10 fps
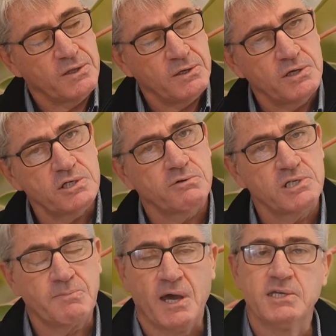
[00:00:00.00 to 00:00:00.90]
nursery
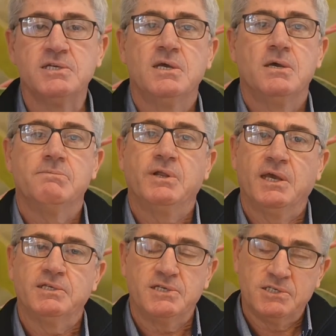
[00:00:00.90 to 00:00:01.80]
space, but
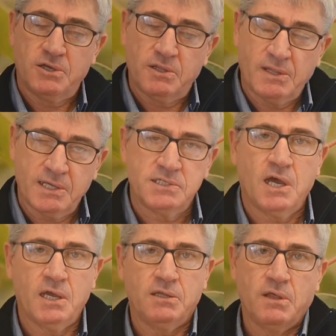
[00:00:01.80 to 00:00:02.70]
actually so that they
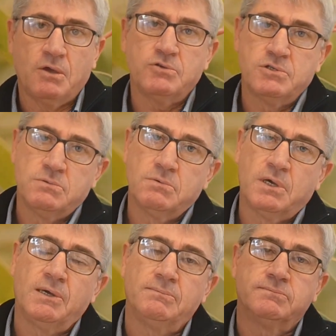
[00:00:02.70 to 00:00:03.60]
take those
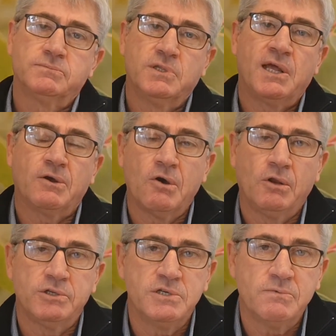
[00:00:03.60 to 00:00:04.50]
that
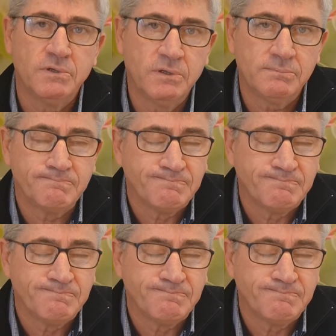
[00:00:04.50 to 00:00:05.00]
ecology with them.